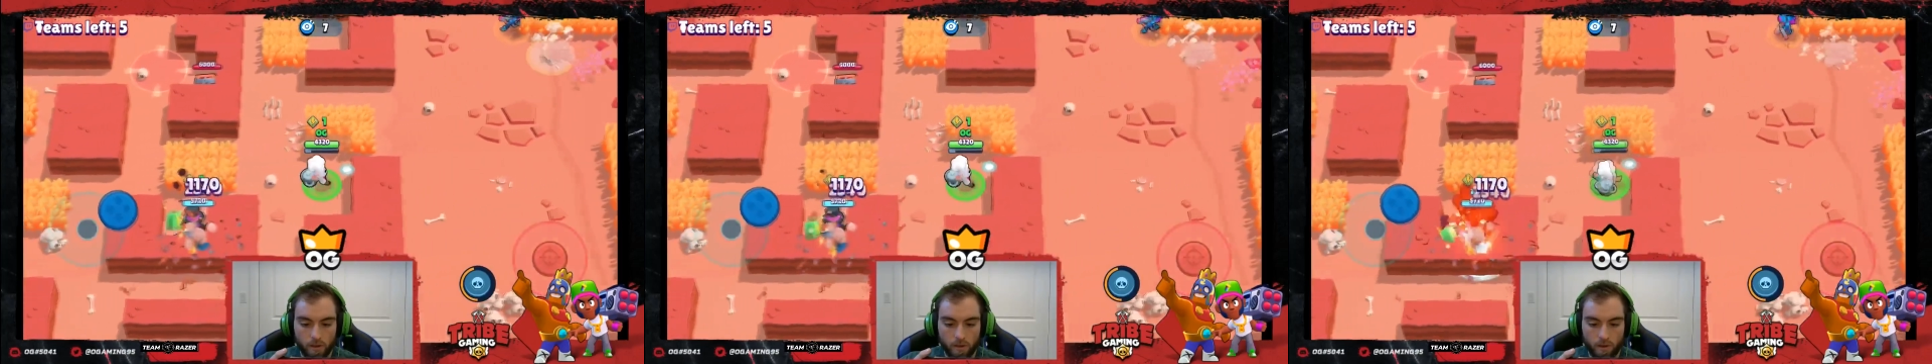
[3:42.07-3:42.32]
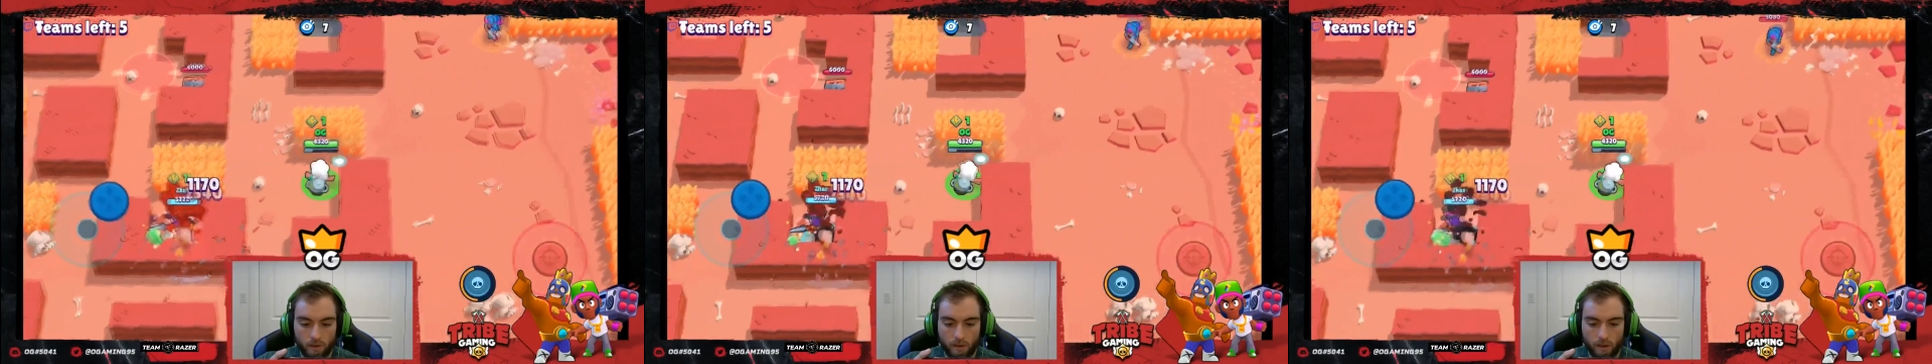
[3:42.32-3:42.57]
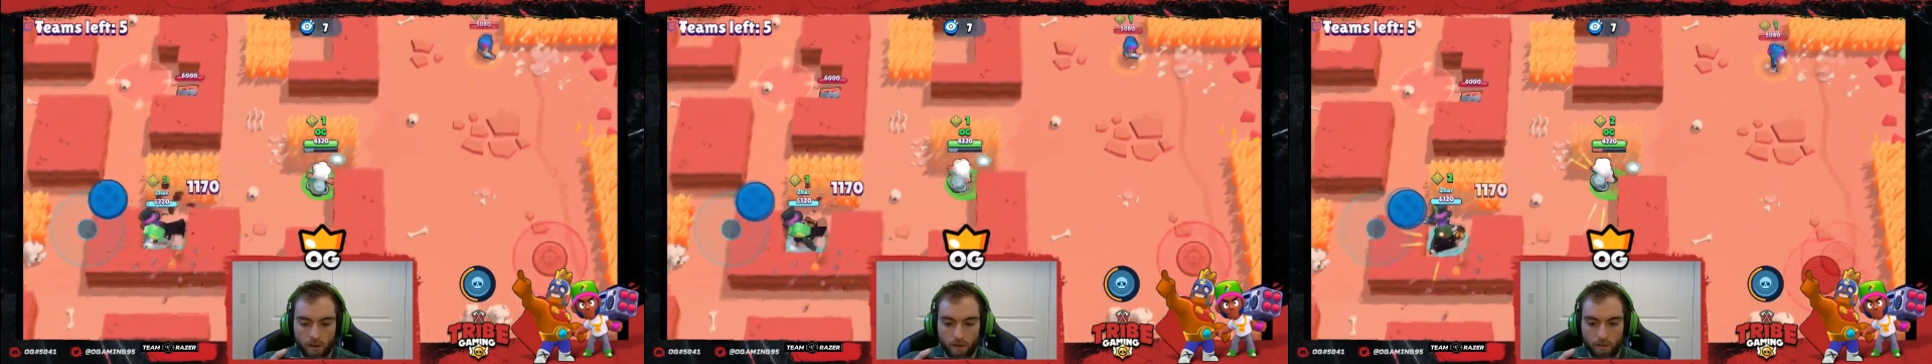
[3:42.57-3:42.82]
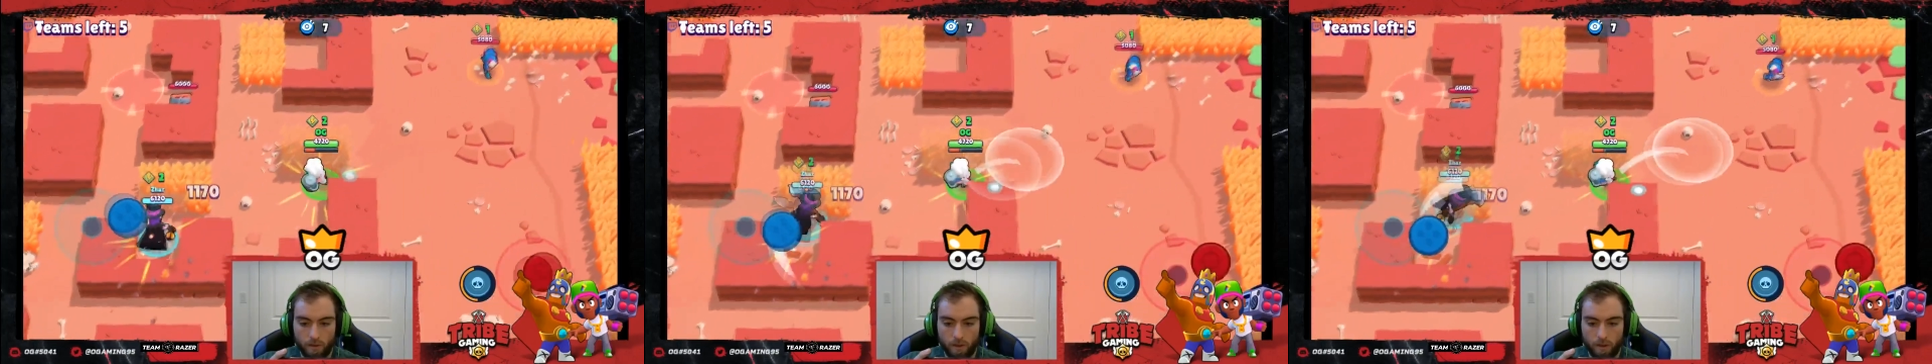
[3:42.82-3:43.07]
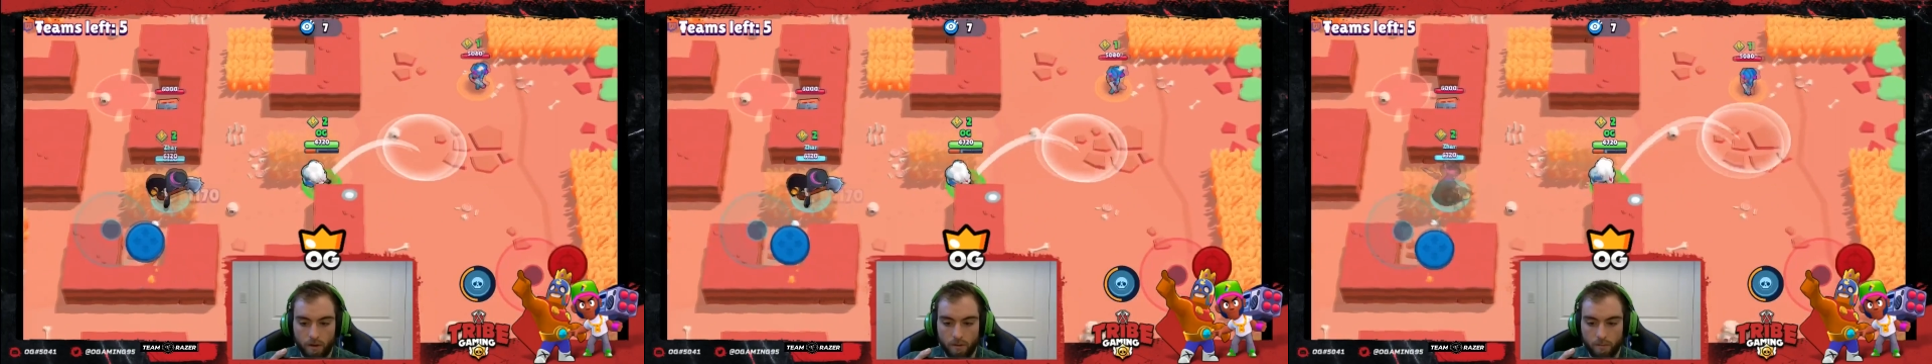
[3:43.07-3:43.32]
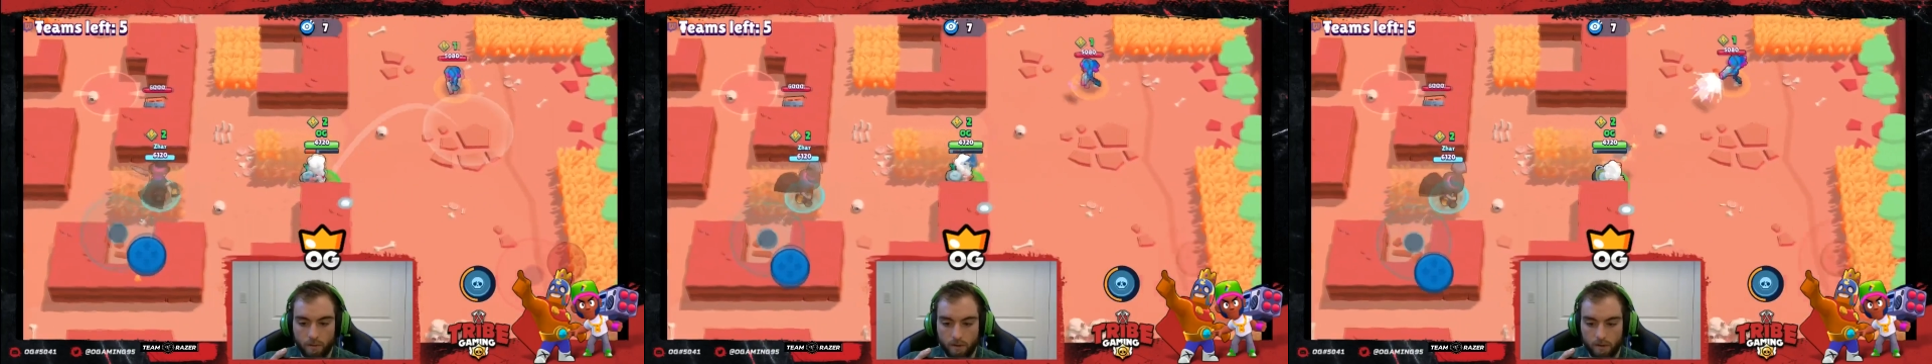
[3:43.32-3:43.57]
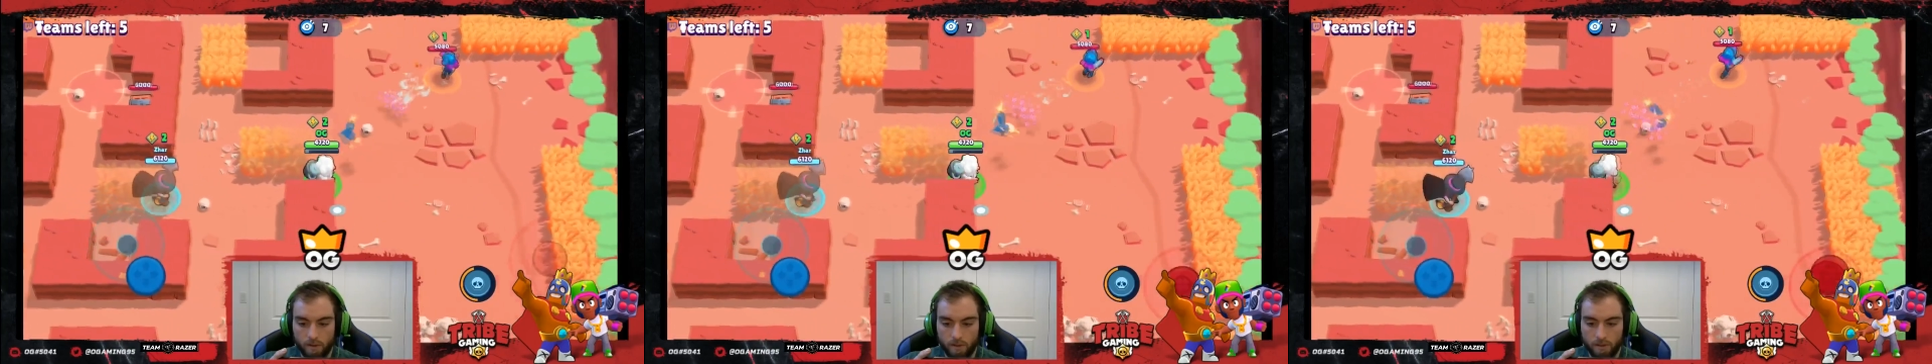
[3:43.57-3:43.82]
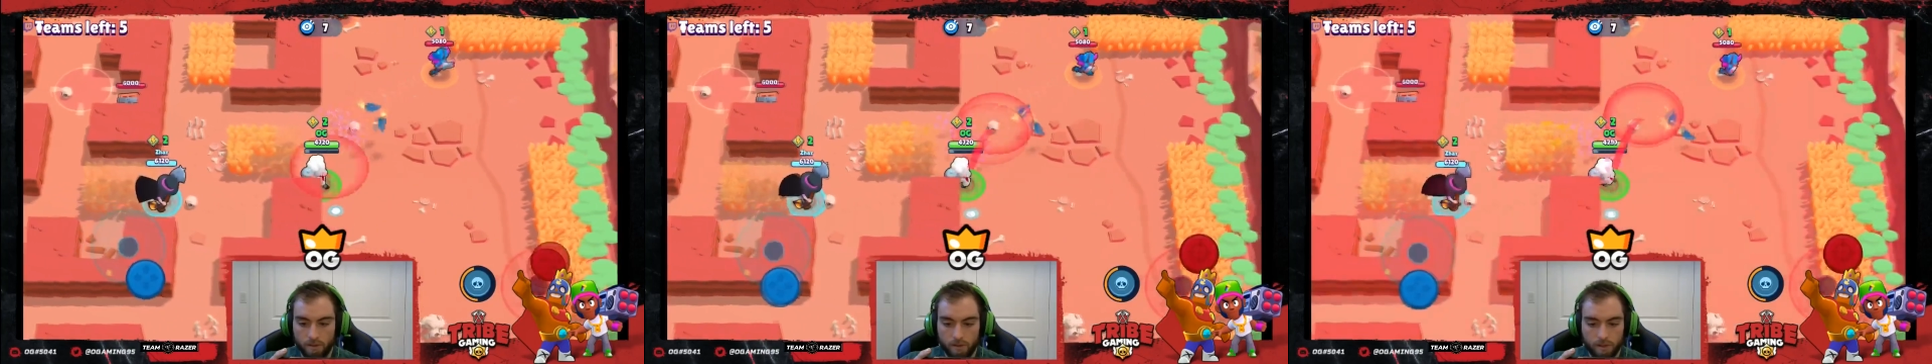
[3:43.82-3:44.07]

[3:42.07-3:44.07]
grab that and run, because